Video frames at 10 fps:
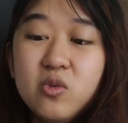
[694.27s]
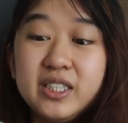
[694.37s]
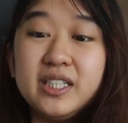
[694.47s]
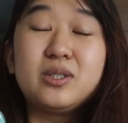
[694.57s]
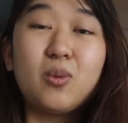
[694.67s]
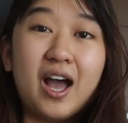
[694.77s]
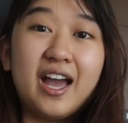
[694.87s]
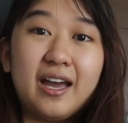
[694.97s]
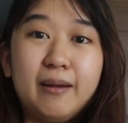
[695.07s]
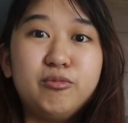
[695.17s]
which is
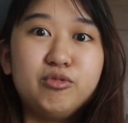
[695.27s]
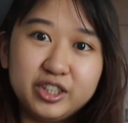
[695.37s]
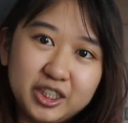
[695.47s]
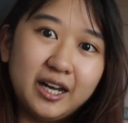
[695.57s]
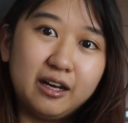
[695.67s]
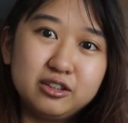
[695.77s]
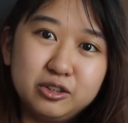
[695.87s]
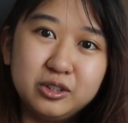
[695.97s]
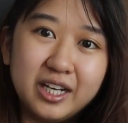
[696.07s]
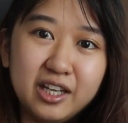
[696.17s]
why I'm reaching out
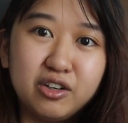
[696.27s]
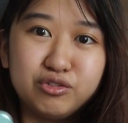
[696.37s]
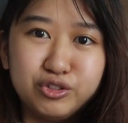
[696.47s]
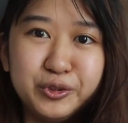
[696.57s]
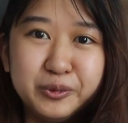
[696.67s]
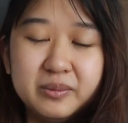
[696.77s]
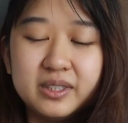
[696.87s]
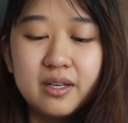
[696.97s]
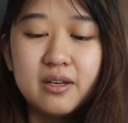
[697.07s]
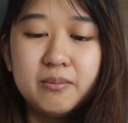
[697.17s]
to the head of
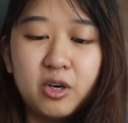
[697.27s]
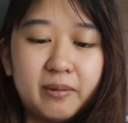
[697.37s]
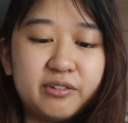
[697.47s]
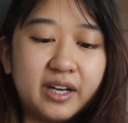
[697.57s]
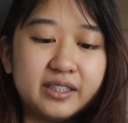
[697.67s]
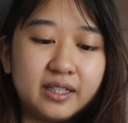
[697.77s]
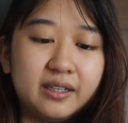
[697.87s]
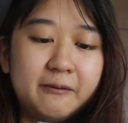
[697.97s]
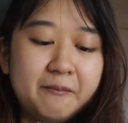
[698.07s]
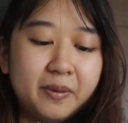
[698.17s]
rooms, Muhammad
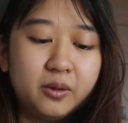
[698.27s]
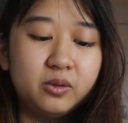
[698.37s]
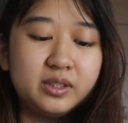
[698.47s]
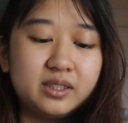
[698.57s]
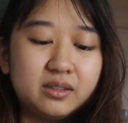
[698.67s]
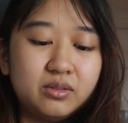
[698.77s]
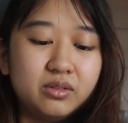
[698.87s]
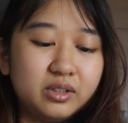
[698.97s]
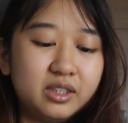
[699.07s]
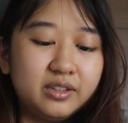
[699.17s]
Faisal, who's
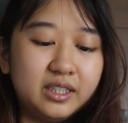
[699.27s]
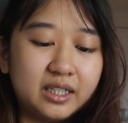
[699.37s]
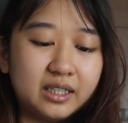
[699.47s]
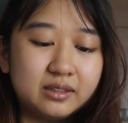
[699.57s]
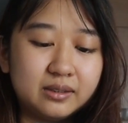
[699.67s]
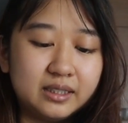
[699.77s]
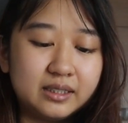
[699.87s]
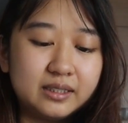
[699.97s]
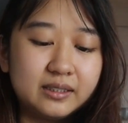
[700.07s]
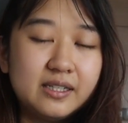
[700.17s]
really nice to
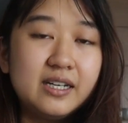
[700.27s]
us.